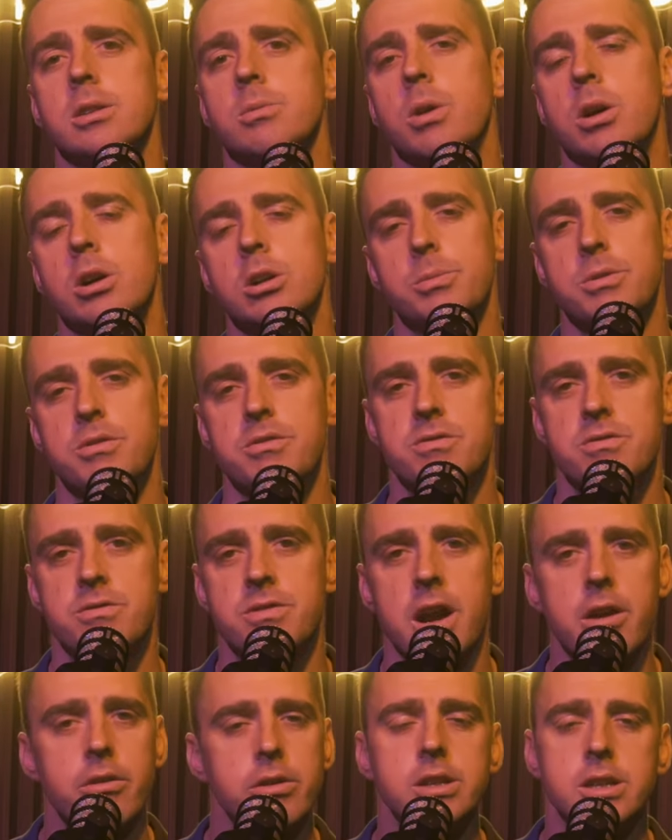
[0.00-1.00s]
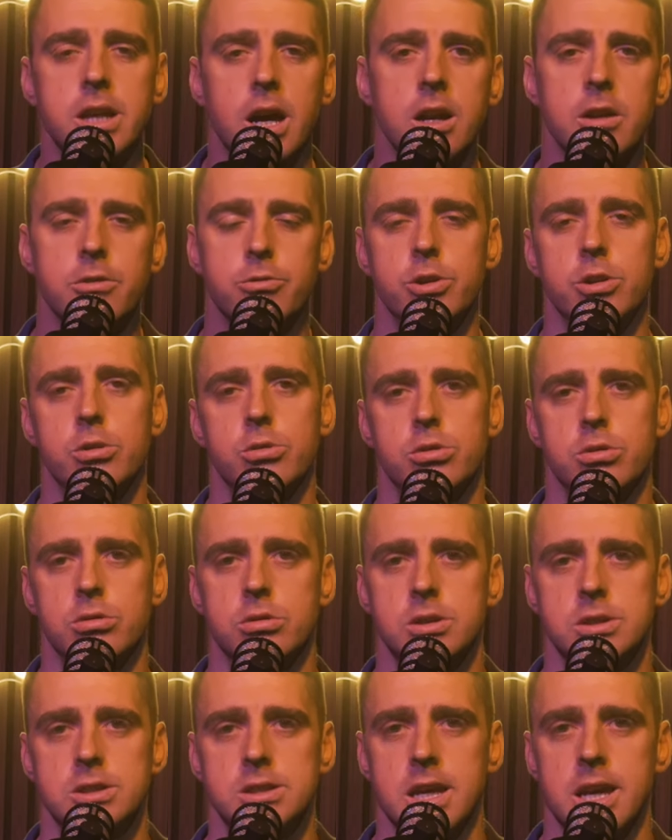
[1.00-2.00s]
The world would be very dull if we all
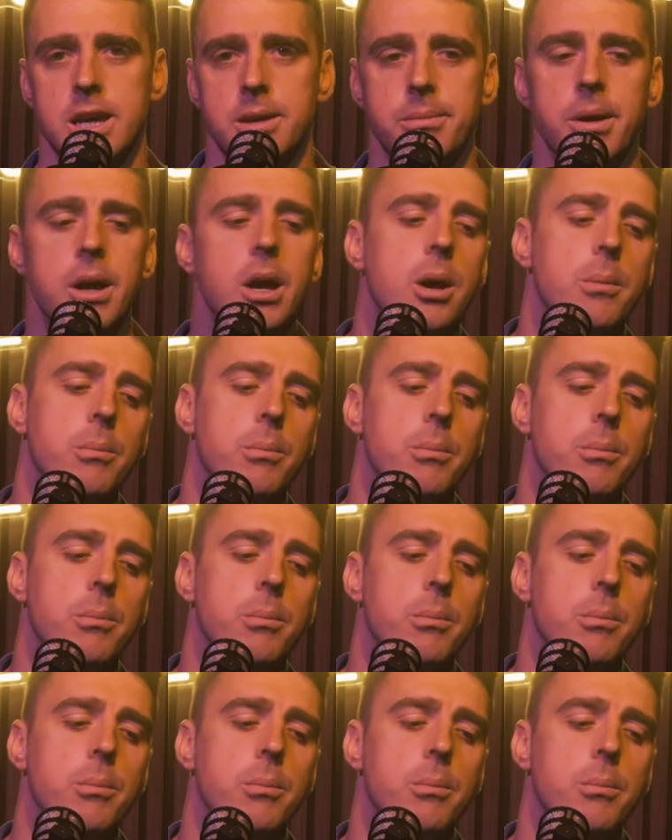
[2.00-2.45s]
thought the same.